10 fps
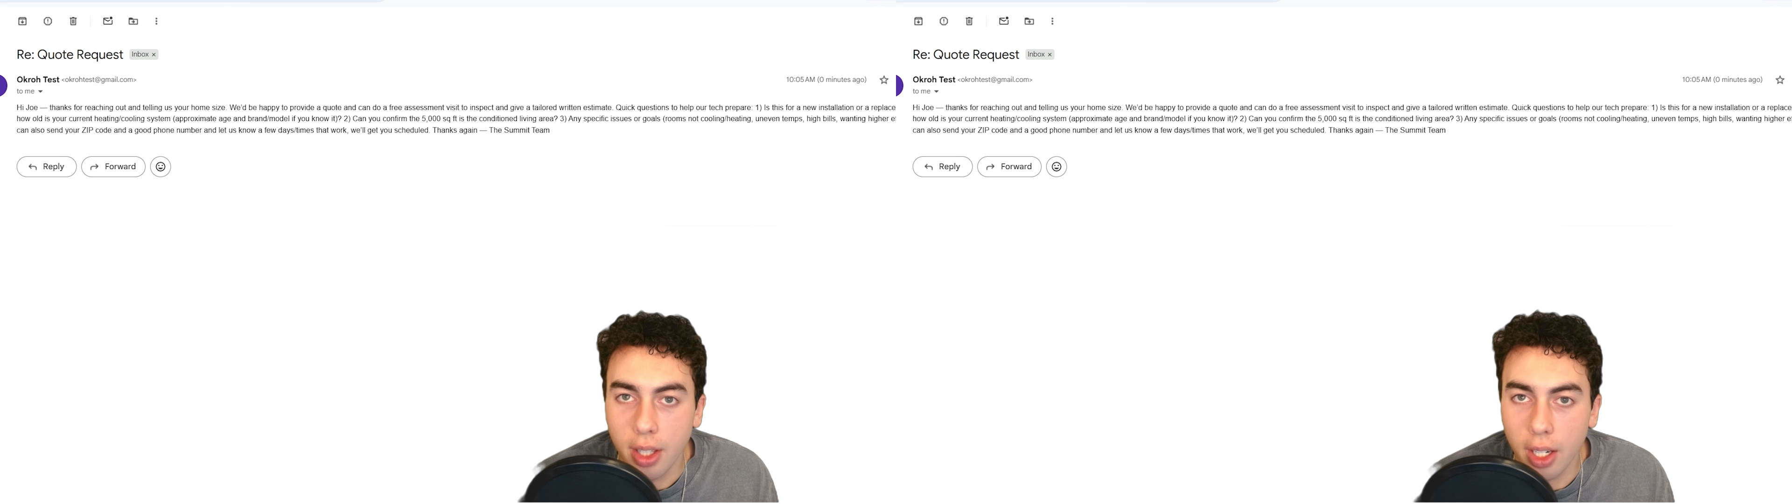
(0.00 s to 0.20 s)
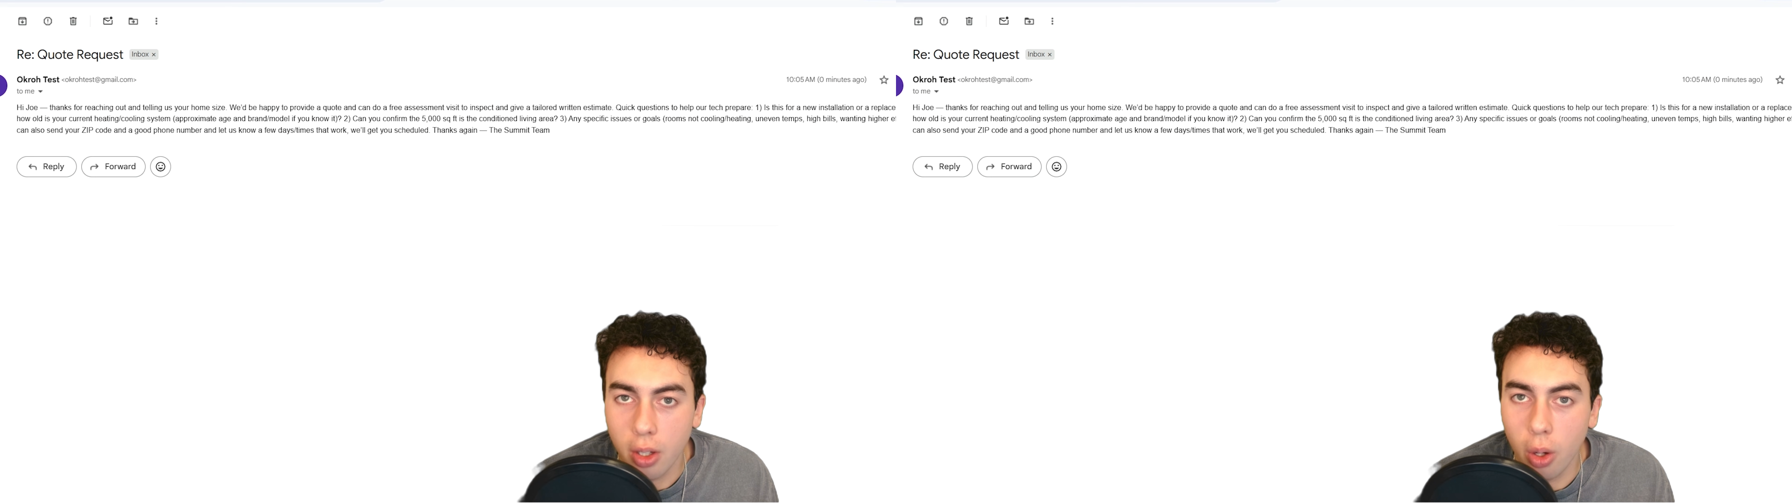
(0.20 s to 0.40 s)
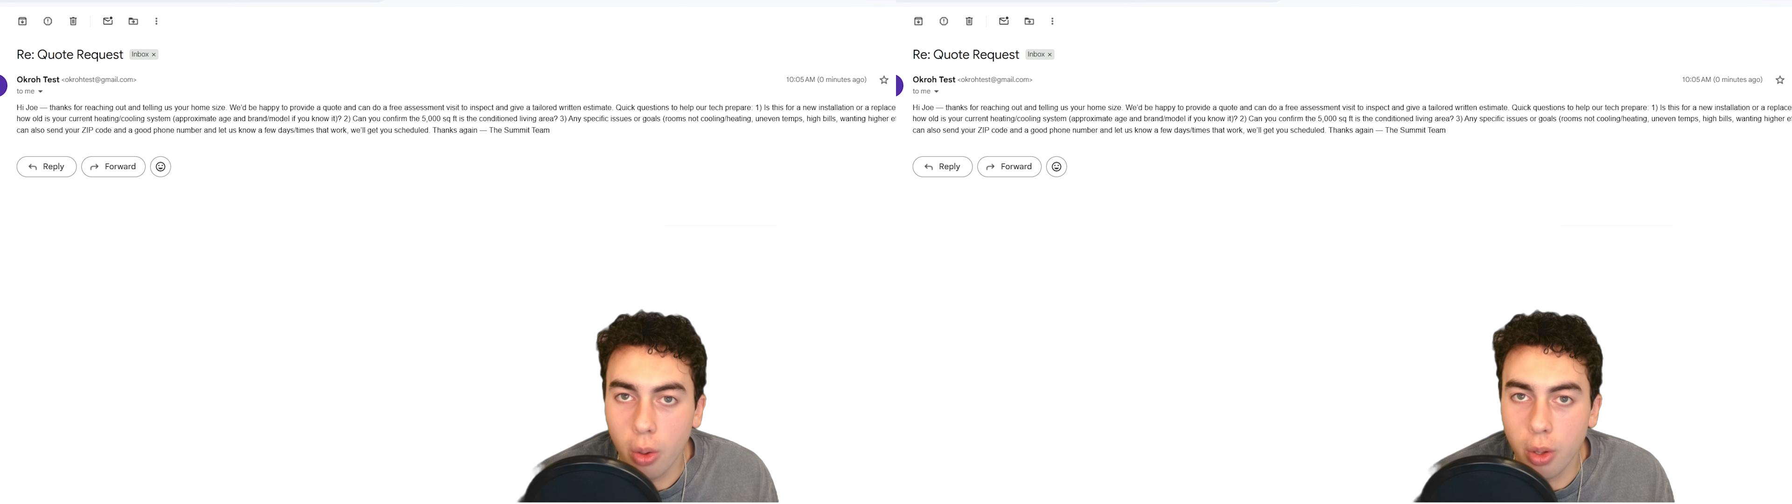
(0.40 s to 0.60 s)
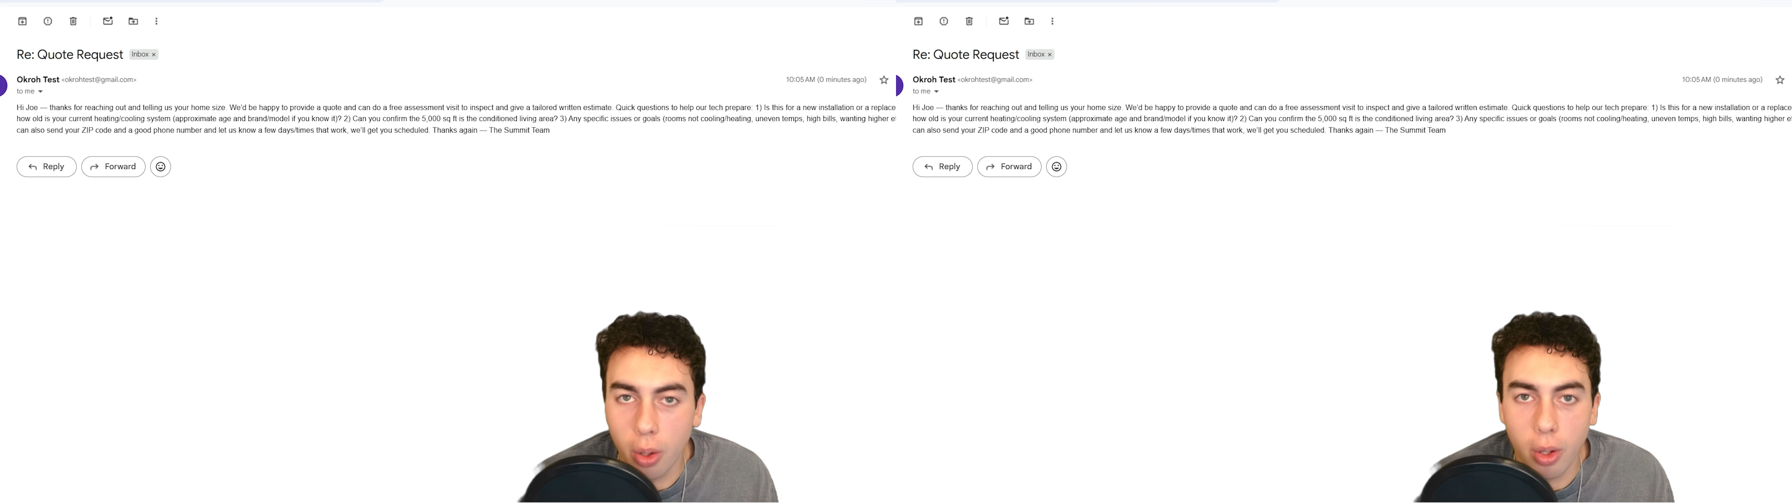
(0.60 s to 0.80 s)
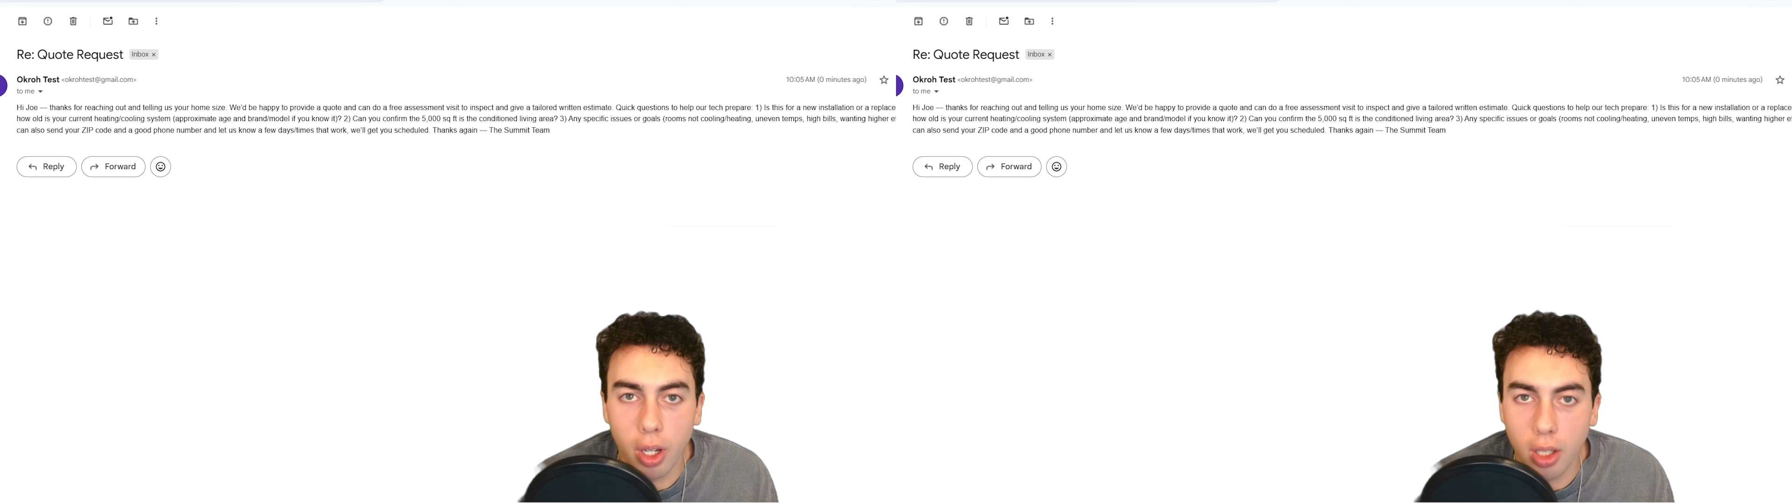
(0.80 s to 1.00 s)
that a code
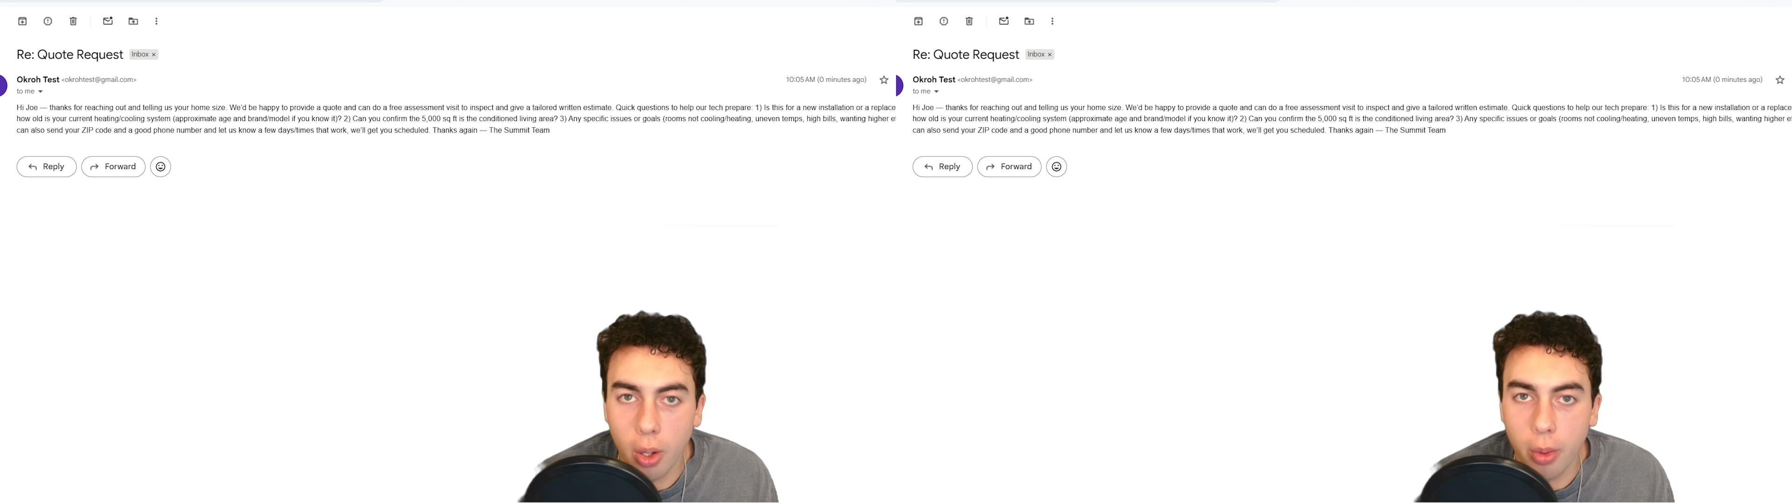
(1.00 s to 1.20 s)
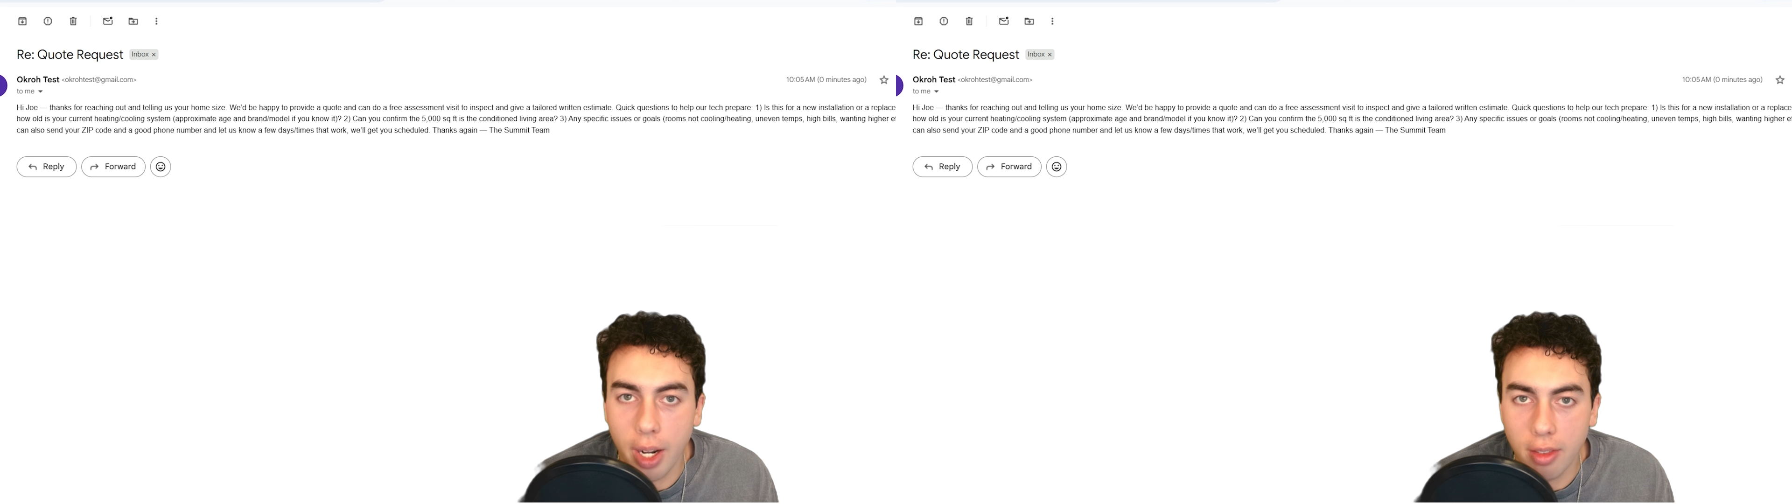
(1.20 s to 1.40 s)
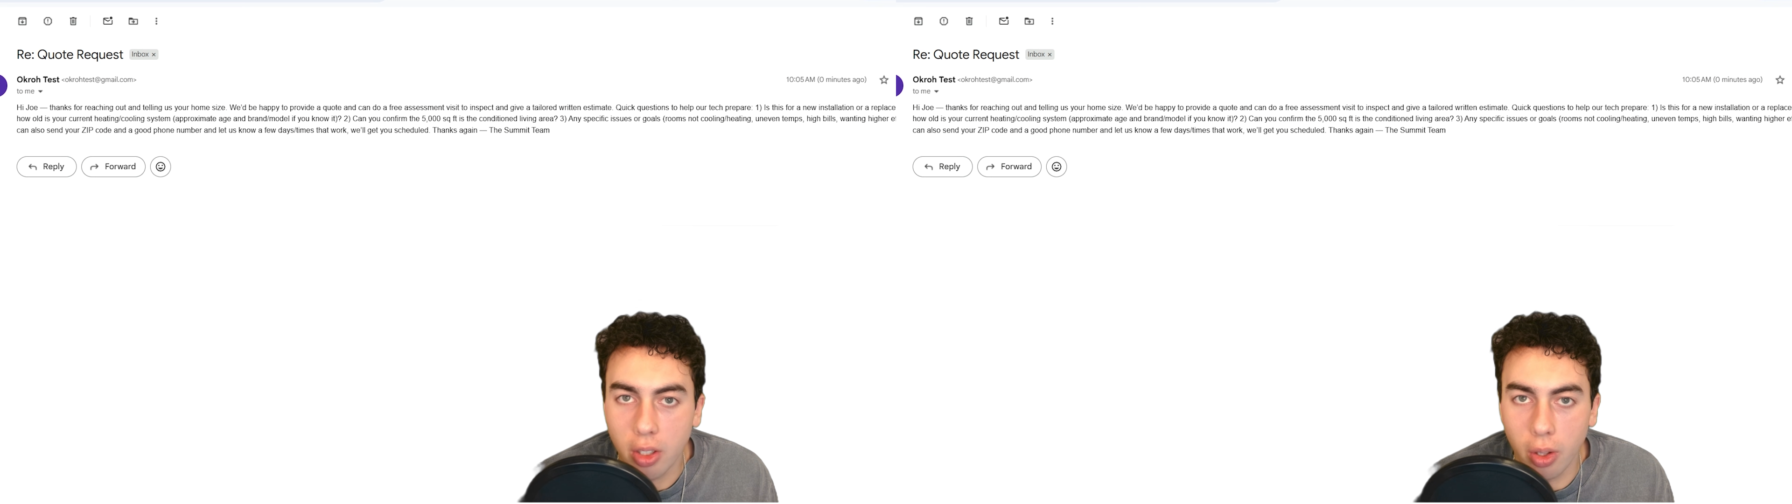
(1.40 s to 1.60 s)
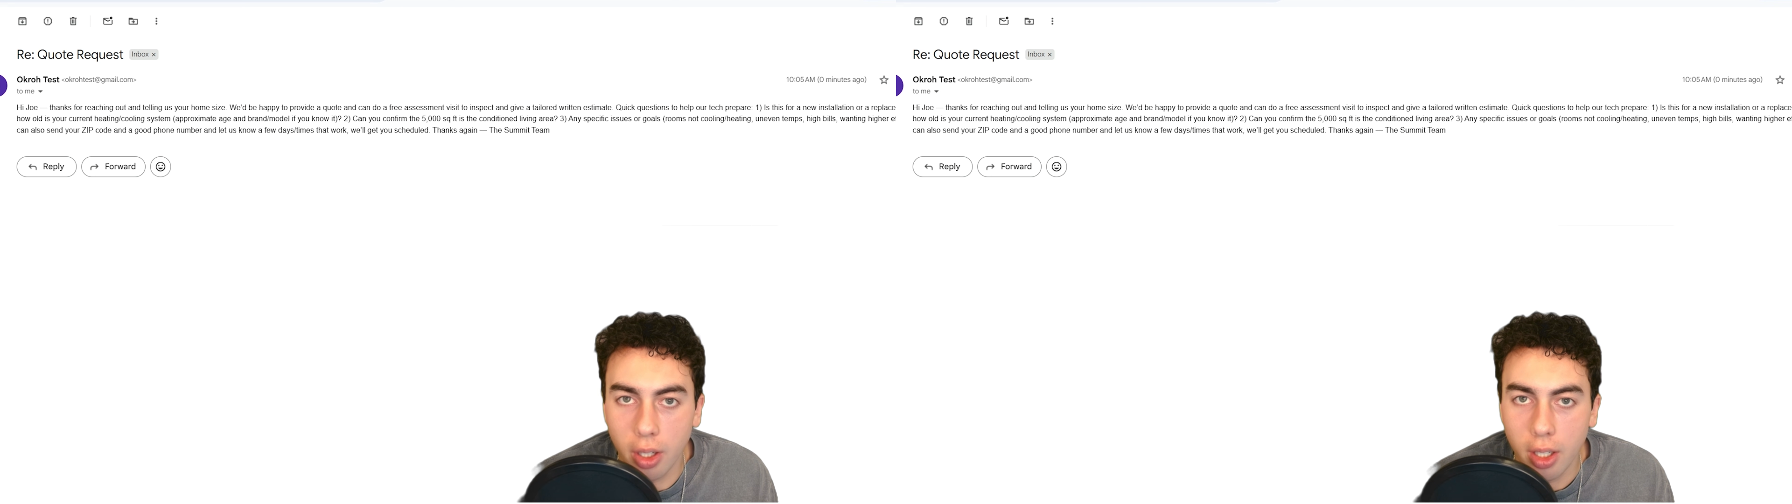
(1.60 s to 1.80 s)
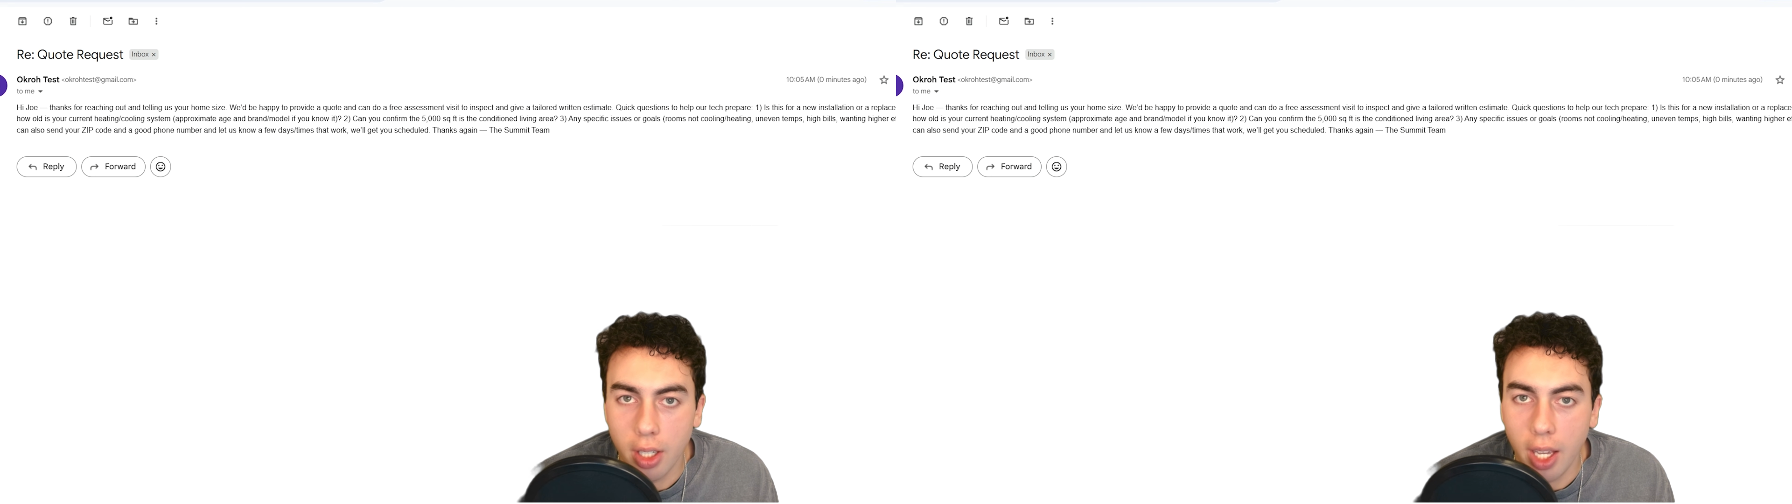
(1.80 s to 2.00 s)
node alone never could.